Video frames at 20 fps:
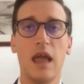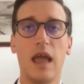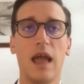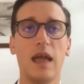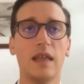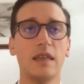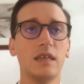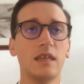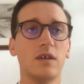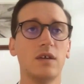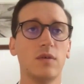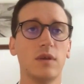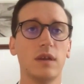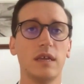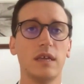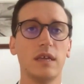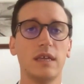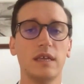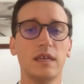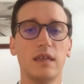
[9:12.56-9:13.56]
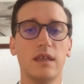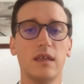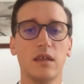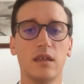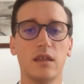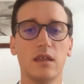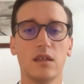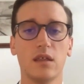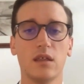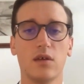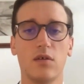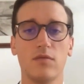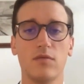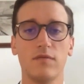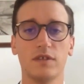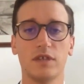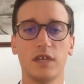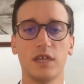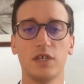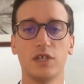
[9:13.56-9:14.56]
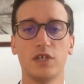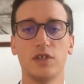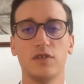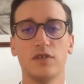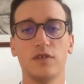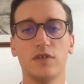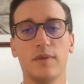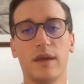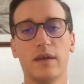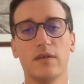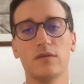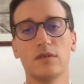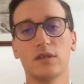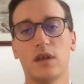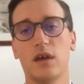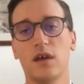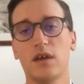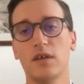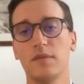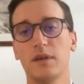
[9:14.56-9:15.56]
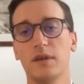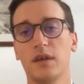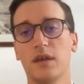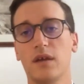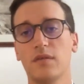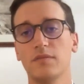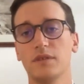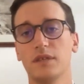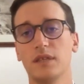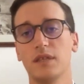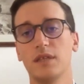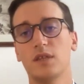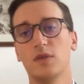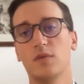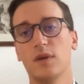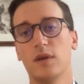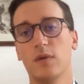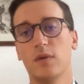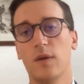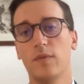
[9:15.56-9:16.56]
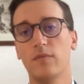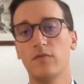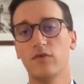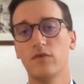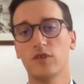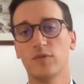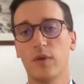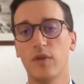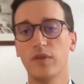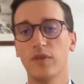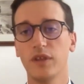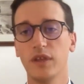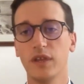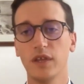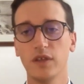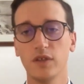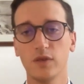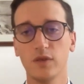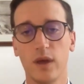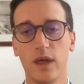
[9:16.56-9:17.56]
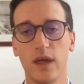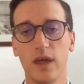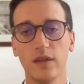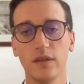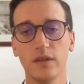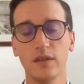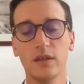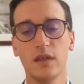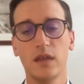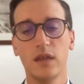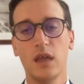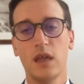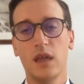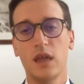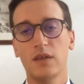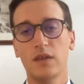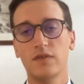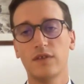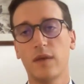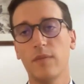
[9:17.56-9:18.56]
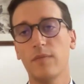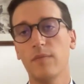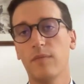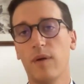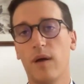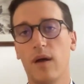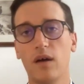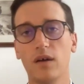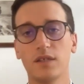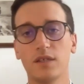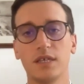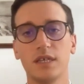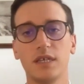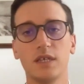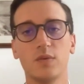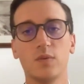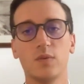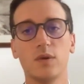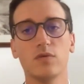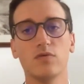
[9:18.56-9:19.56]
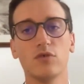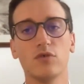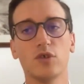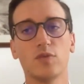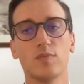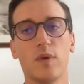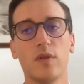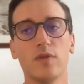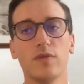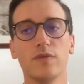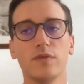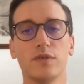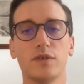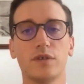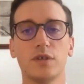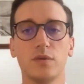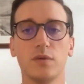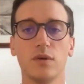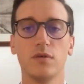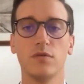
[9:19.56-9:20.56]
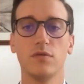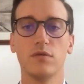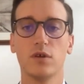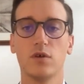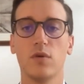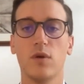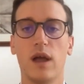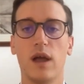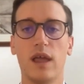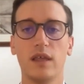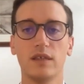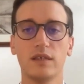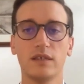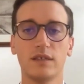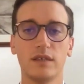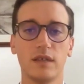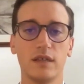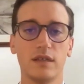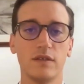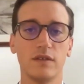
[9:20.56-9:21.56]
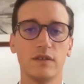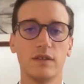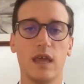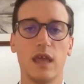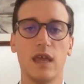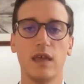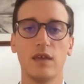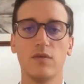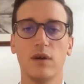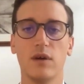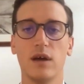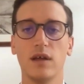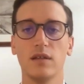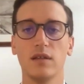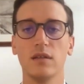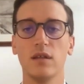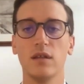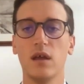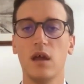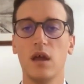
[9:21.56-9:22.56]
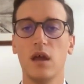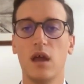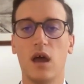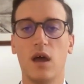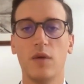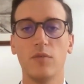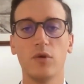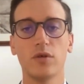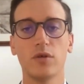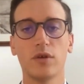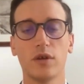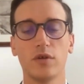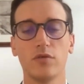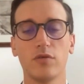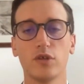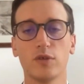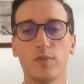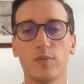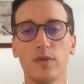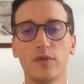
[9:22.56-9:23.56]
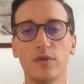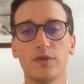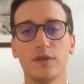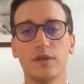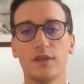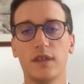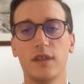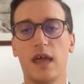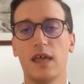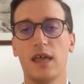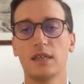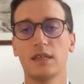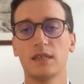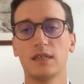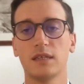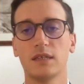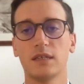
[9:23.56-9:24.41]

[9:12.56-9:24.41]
And equally, conversations about timing comes into it when responding as well. Some parties will respond to a request and say, well, I'm not going to respond to that